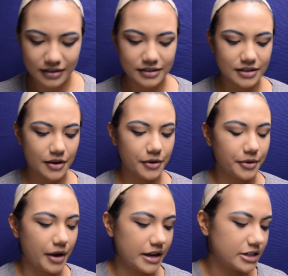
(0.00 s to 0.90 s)

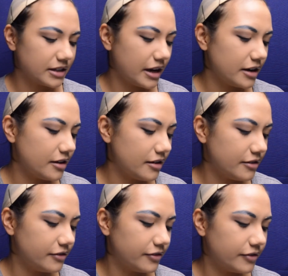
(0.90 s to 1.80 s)
So I just kind
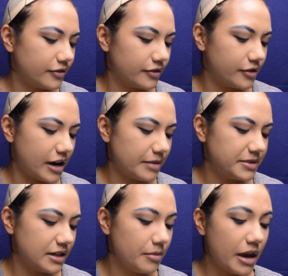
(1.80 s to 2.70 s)
of grabbed
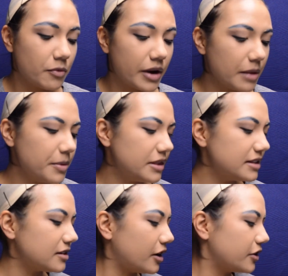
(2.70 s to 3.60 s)
some, and when I put
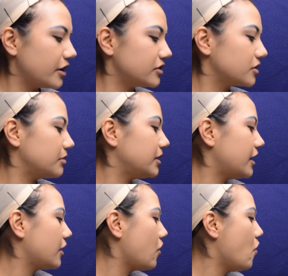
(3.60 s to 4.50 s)
this on, you guys are going to be
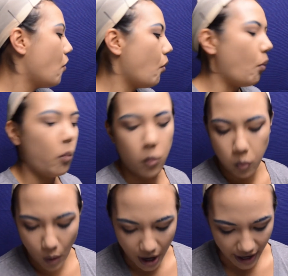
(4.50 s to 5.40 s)
like,
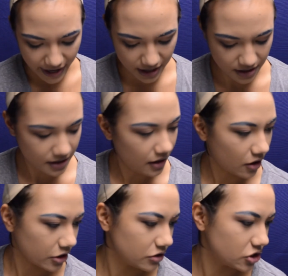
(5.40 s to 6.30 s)
why
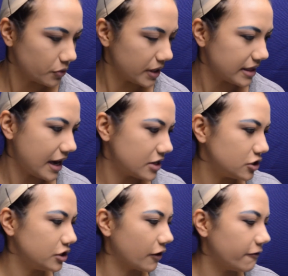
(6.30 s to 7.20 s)
are you doing that
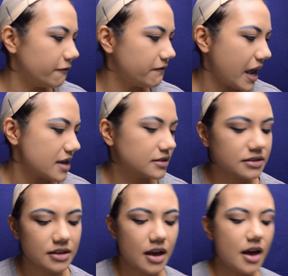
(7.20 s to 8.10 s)
to your face?